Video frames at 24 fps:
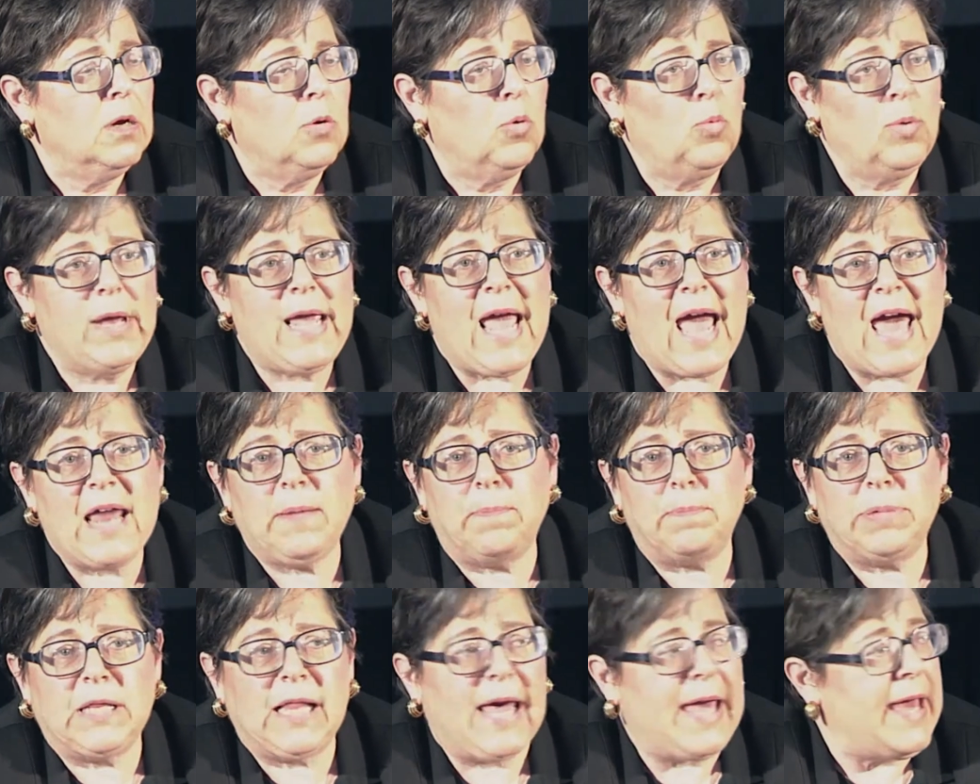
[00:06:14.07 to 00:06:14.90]
We had a
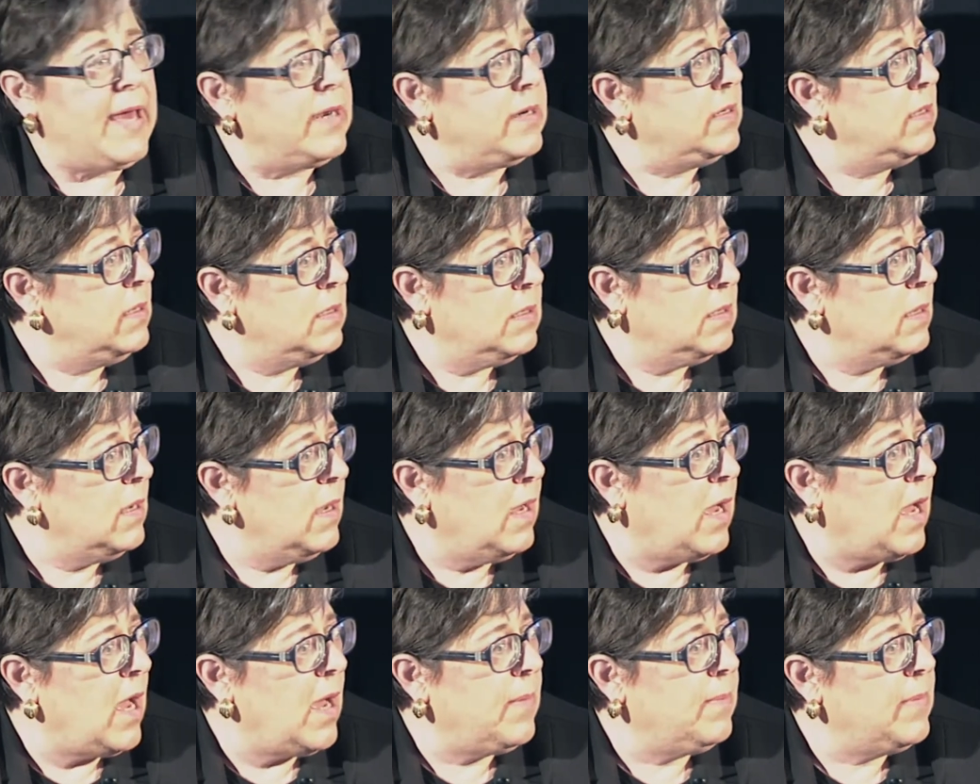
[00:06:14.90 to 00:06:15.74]
plan
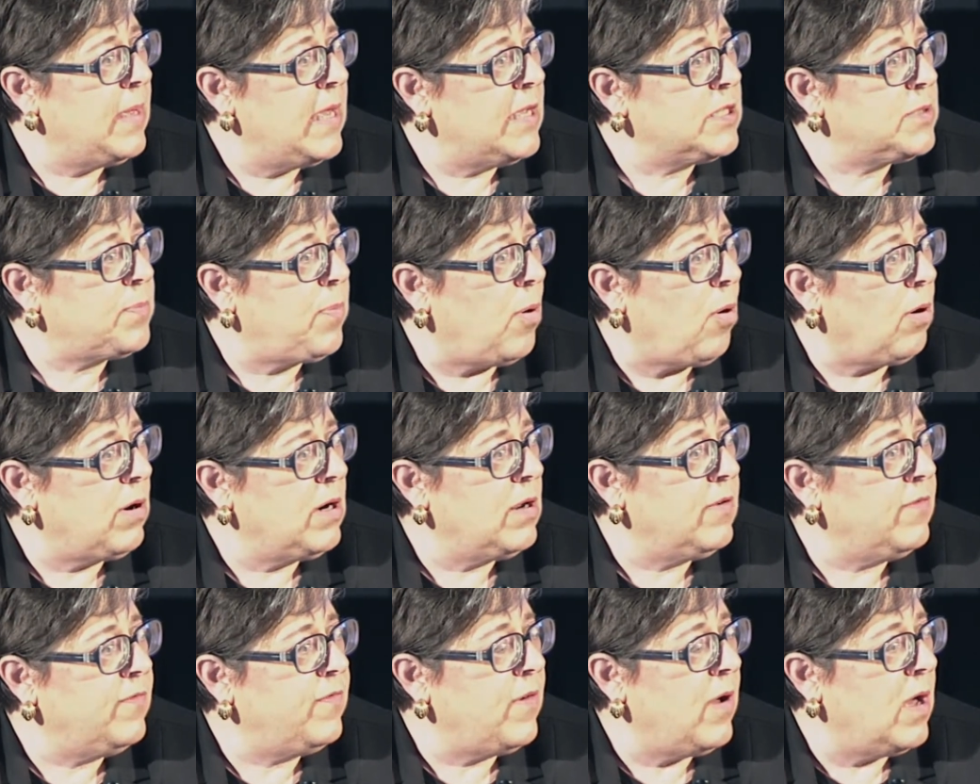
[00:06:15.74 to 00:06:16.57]
as part
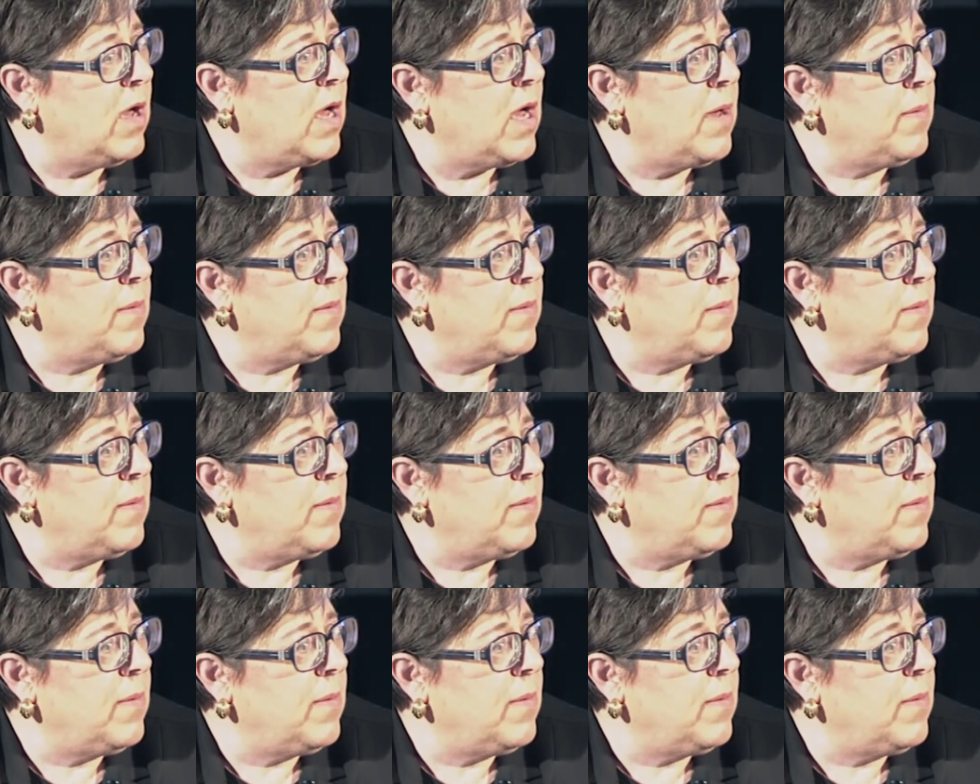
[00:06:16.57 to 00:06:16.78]
of